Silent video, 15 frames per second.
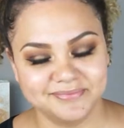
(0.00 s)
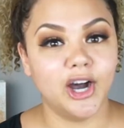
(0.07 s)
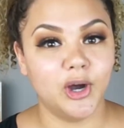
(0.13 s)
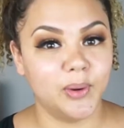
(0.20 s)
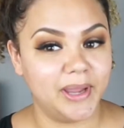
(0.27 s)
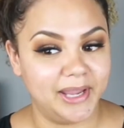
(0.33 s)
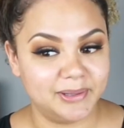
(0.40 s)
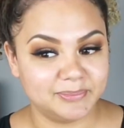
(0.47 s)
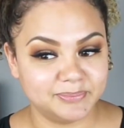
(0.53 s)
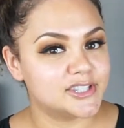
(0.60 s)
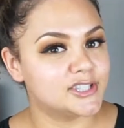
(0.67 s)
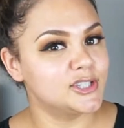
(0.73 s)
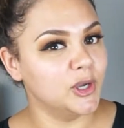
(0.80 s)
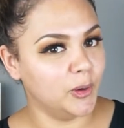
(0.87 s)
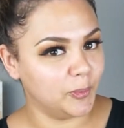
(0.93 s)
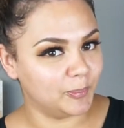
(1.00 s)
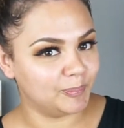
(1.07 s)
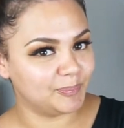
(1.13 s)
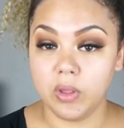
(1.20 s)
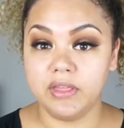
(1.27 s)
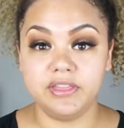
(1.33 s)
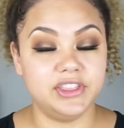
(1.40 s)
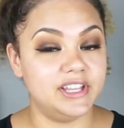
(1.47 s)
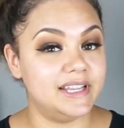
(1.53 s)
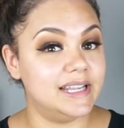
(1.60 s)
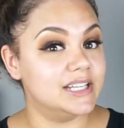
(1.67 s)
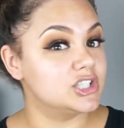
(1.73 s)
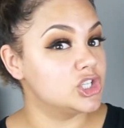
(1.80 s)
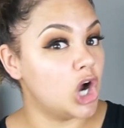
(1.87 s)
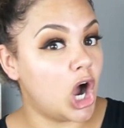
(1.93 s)
Okay, so
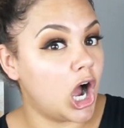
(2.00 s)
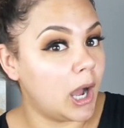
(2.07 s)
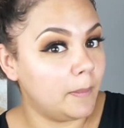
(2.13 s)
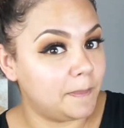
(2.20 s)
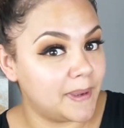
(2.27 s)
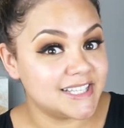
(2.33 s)
the top